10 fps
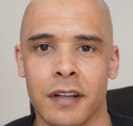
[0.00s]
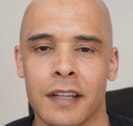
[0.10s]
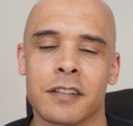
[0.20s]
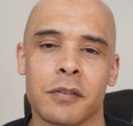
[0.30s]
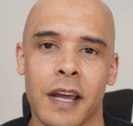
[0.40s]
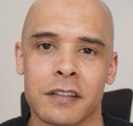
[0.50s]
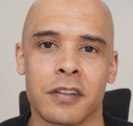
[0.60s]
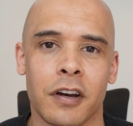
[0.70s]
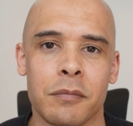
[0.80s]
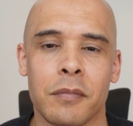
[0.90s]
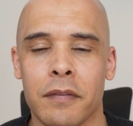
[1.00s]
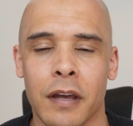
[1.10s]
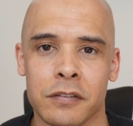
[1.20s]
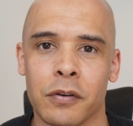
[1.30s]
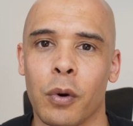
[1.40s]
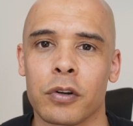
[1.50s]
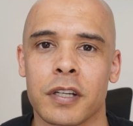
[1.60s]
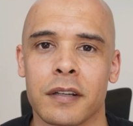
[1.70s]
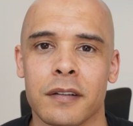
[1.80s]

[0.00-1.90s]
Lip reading: Until next time, thanks for watching.